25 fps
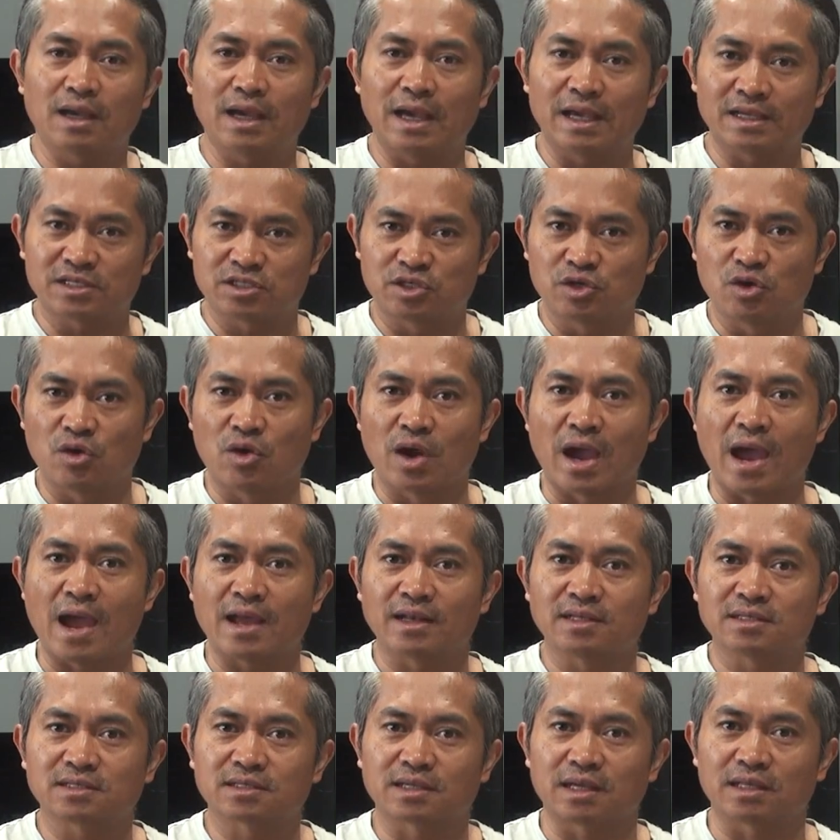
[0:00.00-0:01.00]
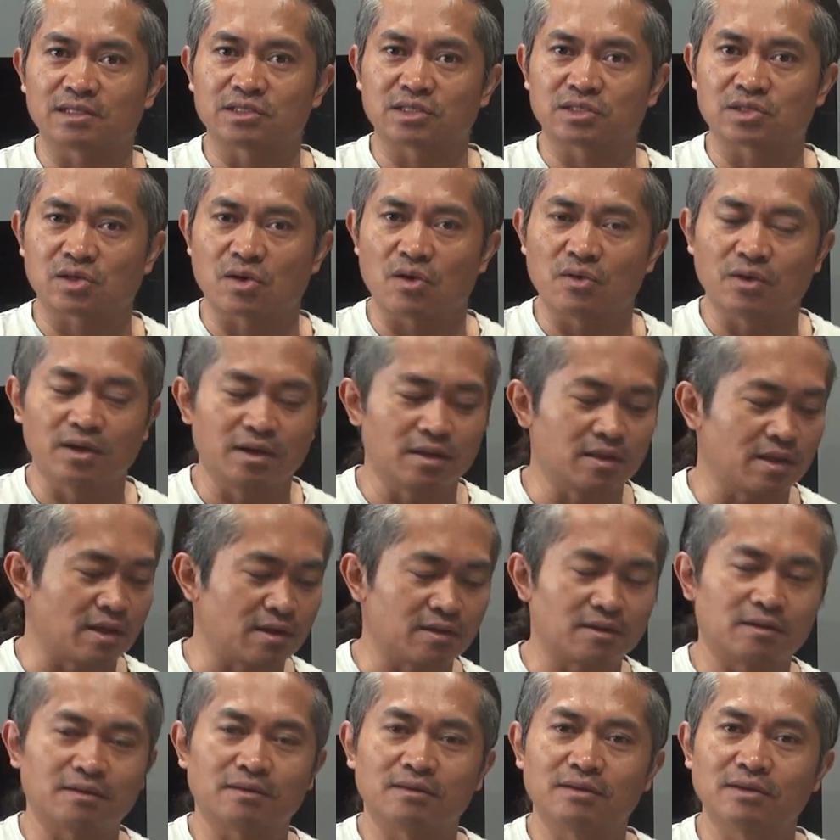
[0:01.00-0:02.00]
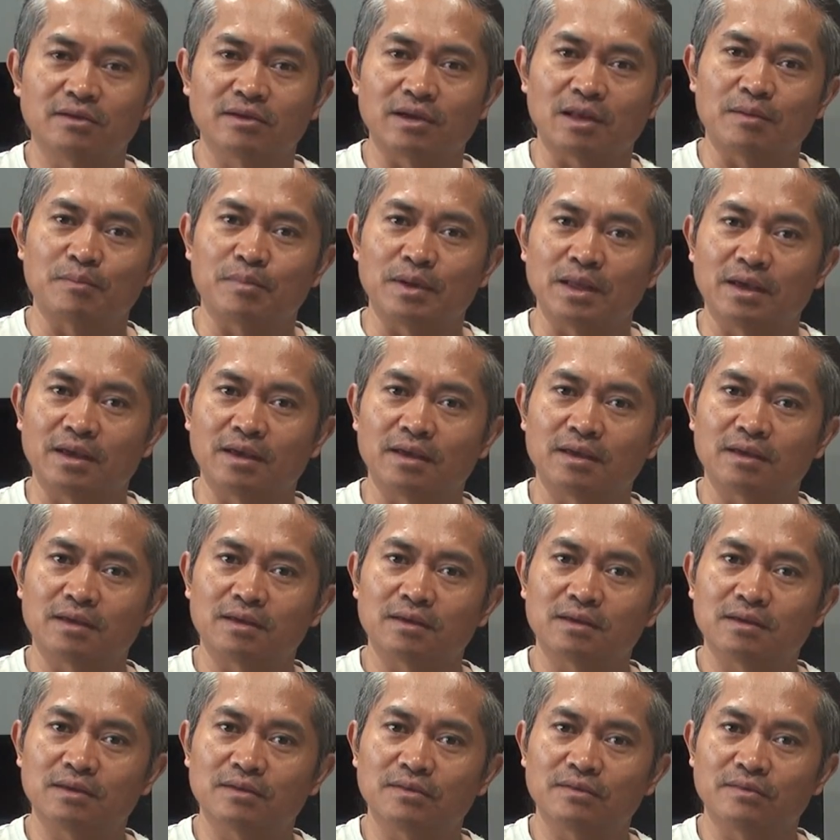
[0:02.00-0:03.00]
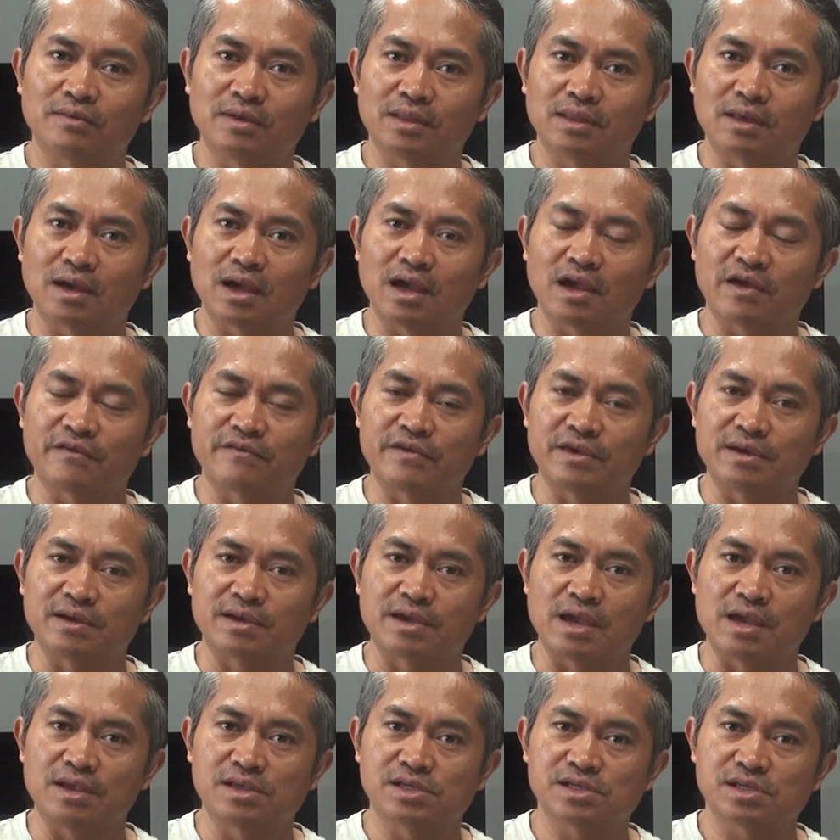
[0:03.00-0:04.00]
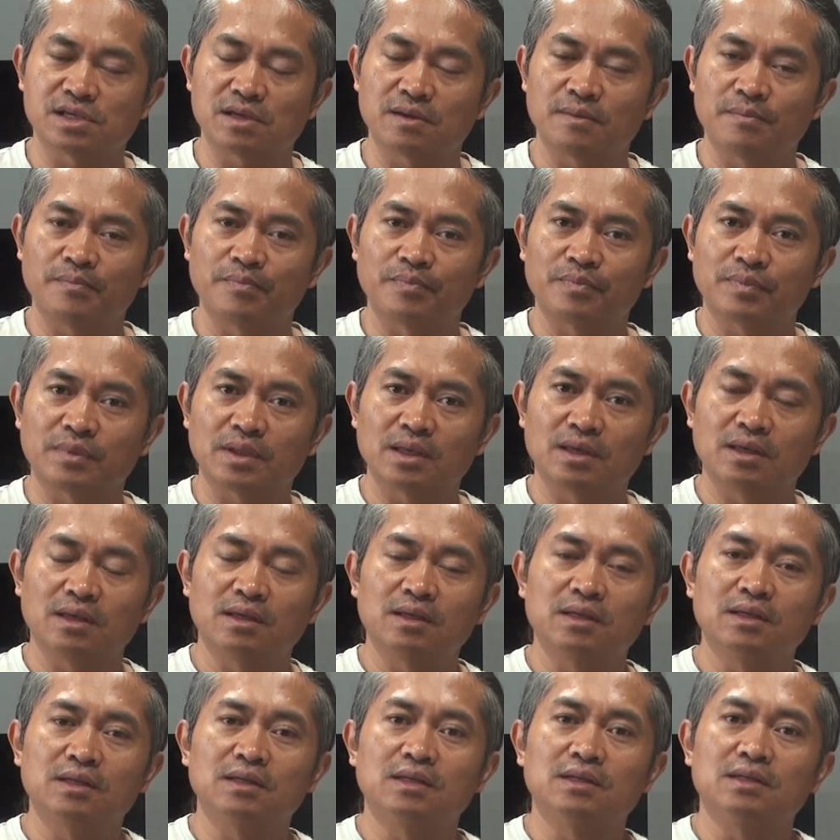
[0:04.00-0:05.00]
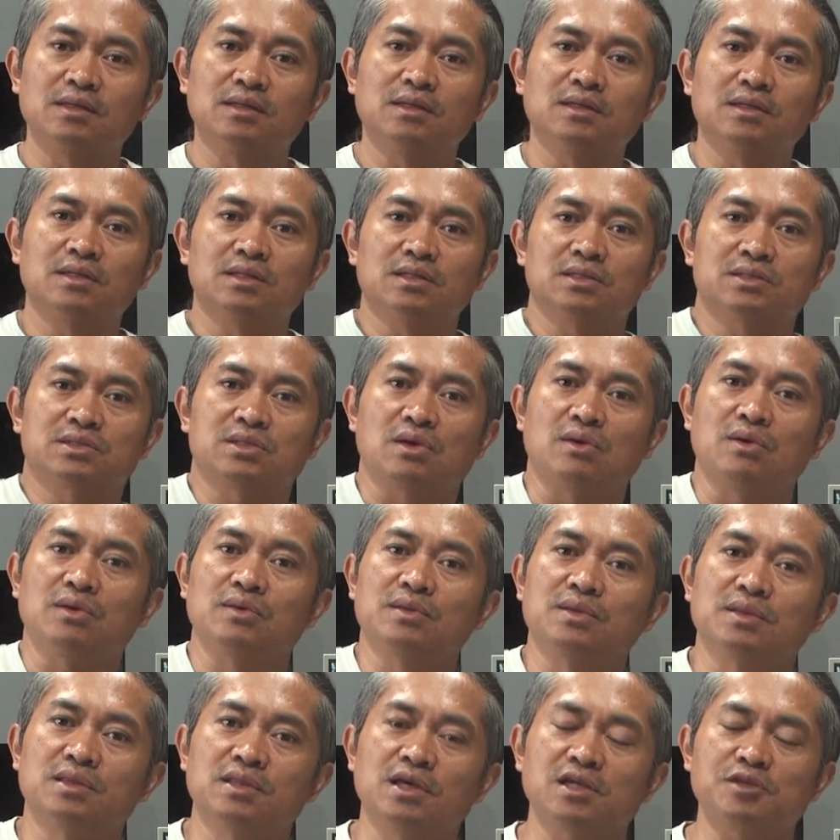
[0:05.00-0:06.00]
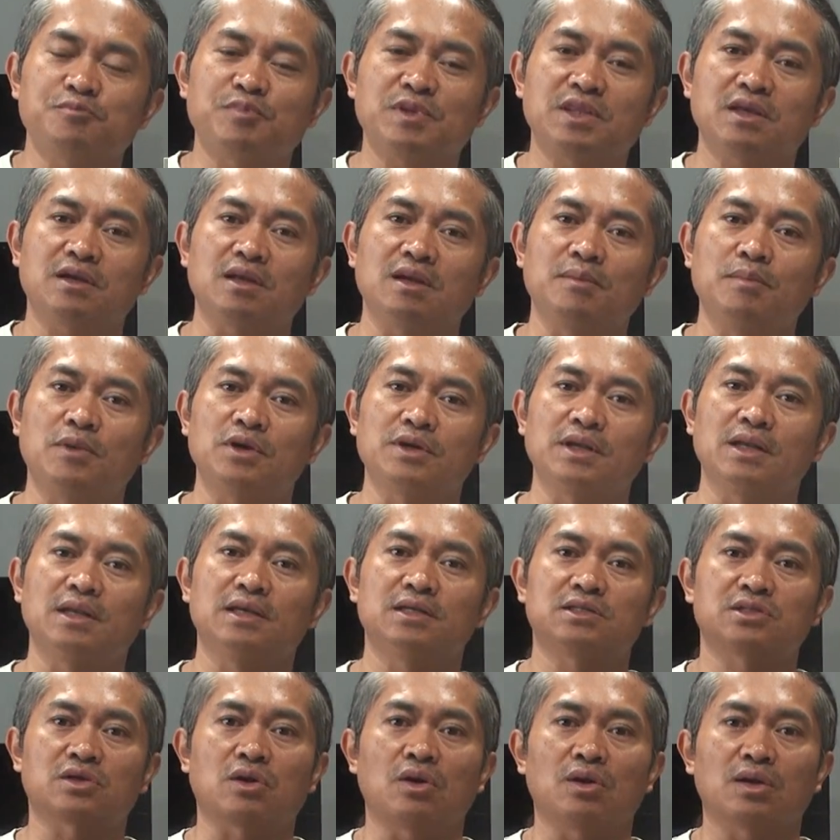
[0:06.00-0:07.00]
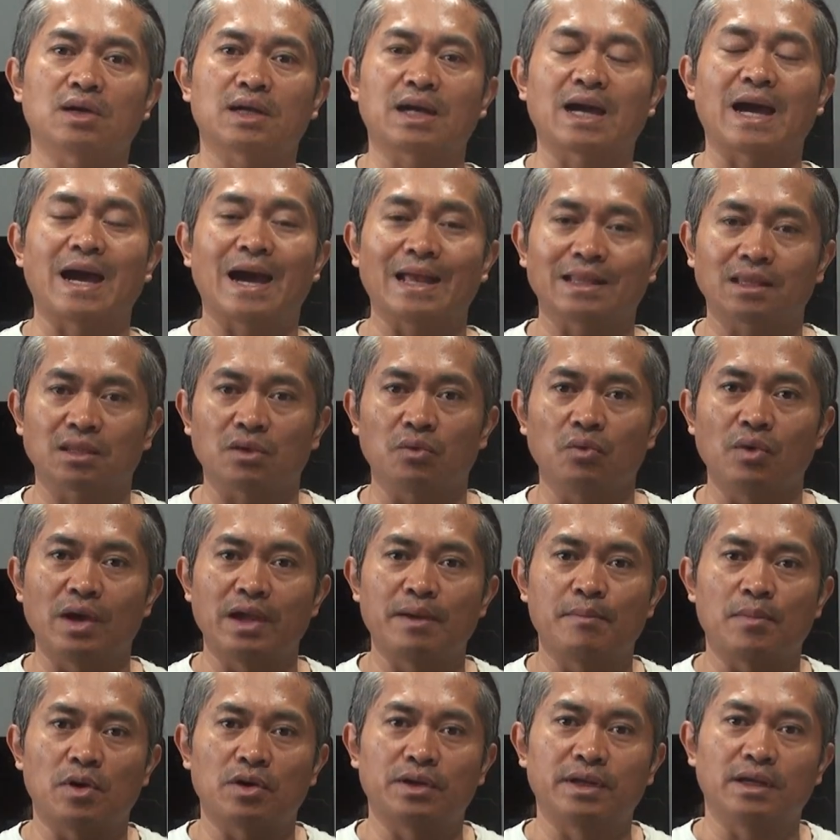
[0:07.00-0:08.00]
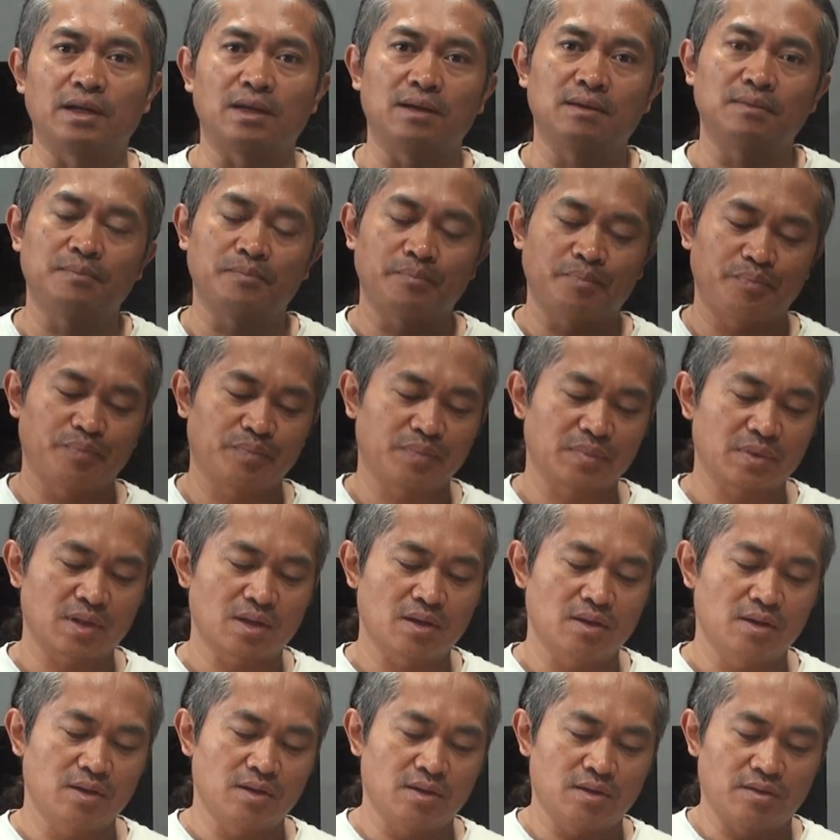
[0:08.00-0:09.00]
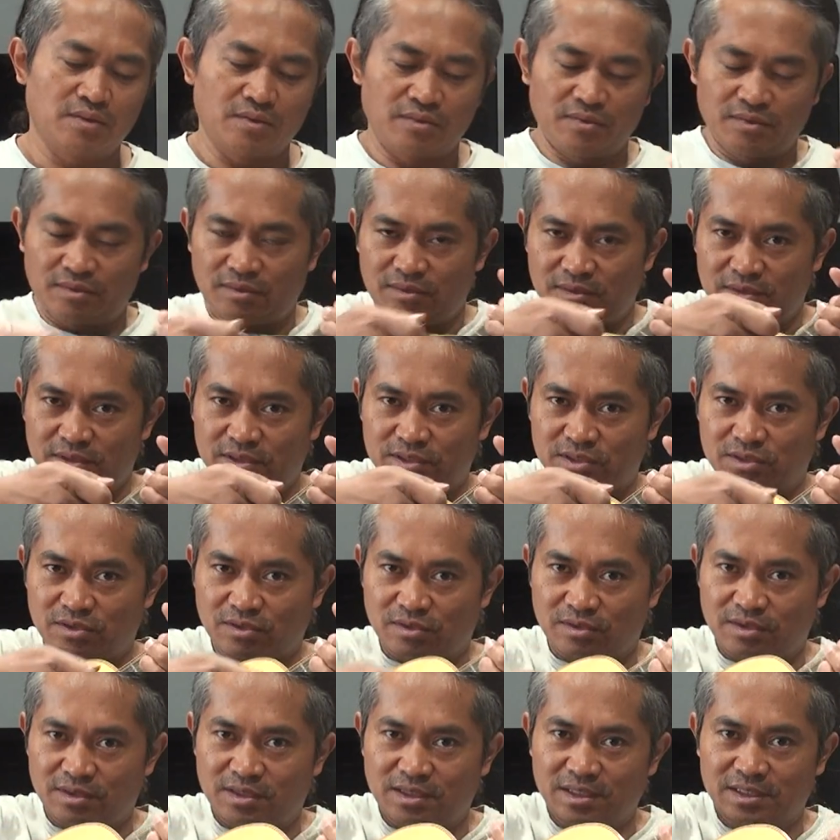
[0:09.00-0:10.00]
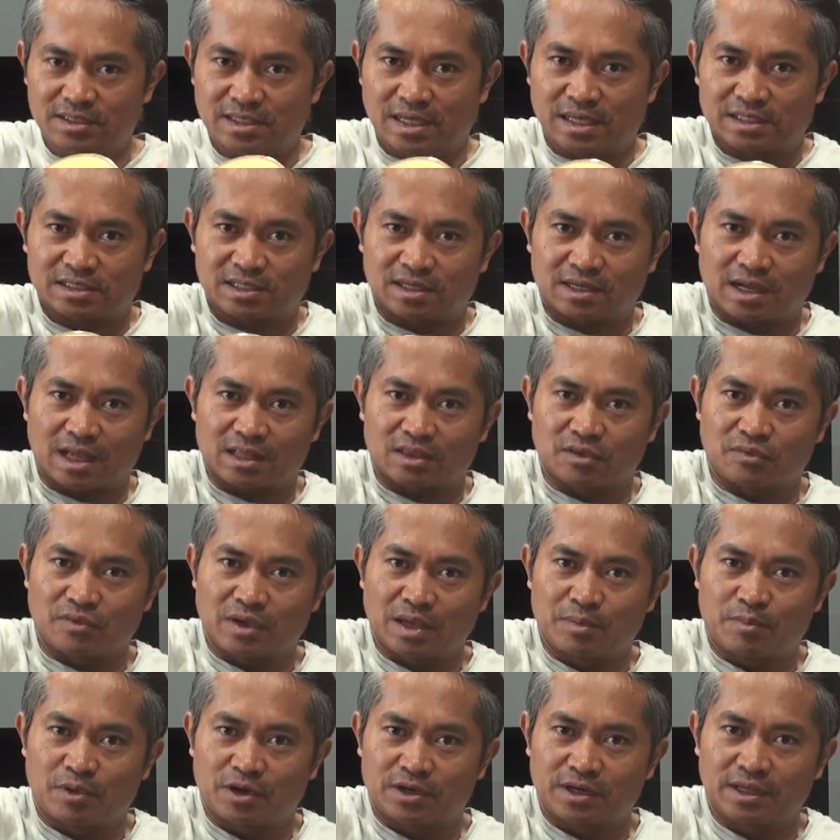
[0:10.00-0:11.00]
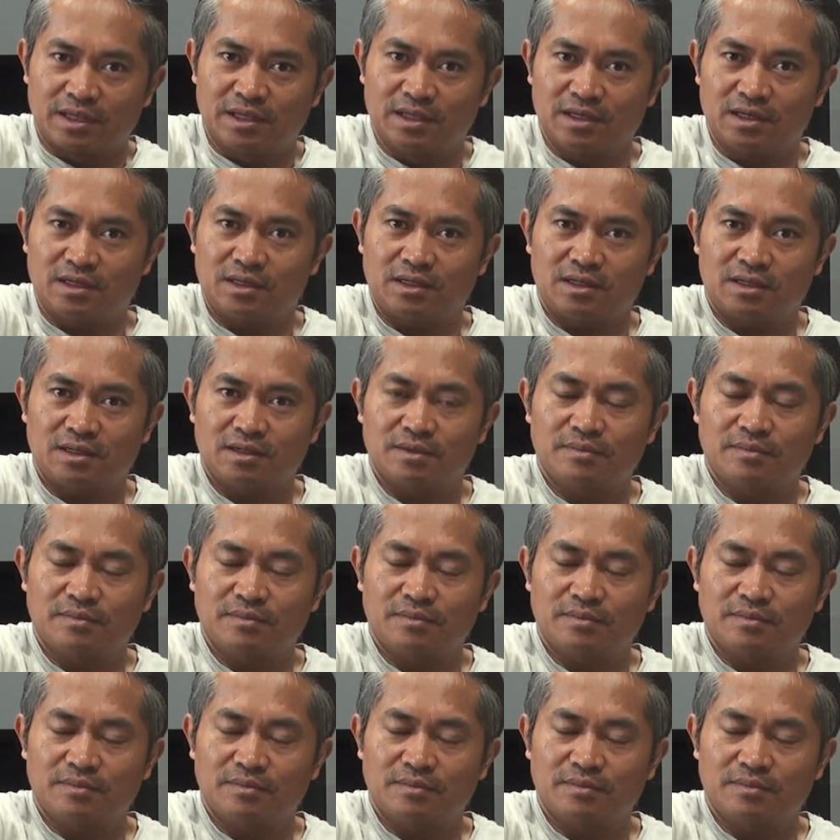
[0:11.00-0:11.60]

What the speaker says: As your hands get stronger, then you can play with a heavier gauge. So this particular model is called cutaway model. So this has a cutaway body here.